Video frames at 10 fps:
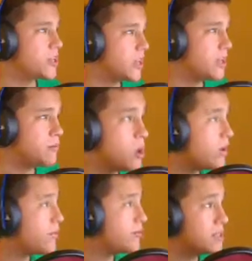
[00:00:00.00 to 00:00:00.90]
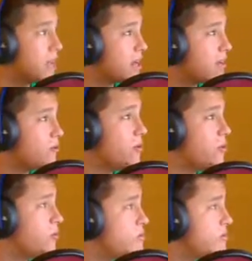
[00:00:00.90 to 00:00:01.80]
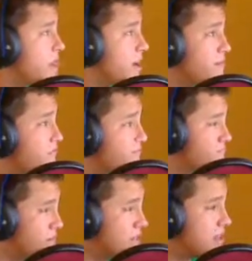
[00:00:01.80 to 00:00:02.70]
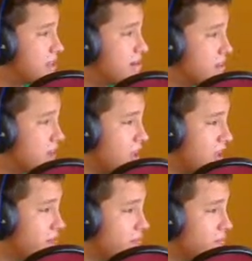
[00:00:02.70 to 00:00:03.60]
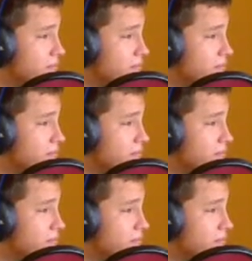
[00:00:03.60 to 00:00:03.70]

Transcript: going to keep going. There's a lot of new news. I've missed out on a lot.